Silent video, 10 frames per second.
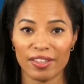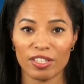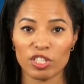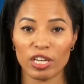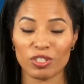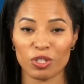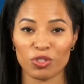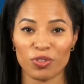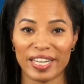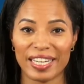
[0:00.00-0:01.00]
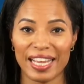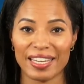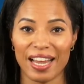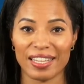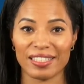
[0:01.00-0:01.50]
The shares are trading
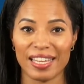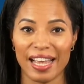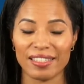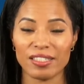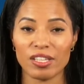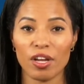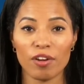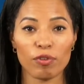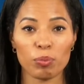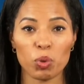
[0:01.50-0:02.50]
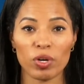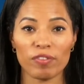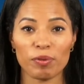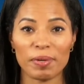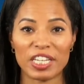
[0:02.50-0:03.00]
at 9 cents. For more
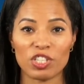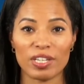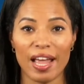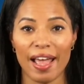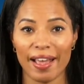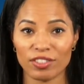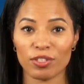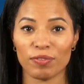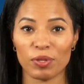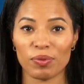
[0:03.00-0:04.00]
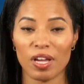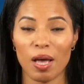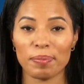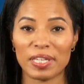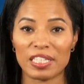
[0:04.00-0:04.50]
information and to view the
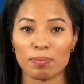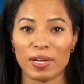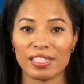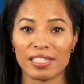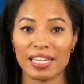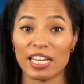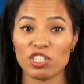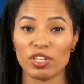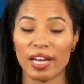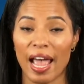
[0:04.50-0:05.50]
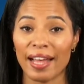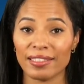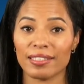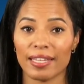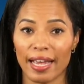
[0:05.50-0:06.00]
company's presentation
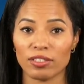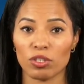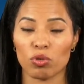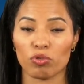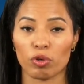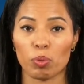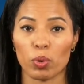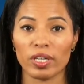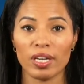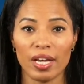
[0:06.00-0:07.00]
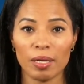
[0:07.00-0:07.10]
and technical report,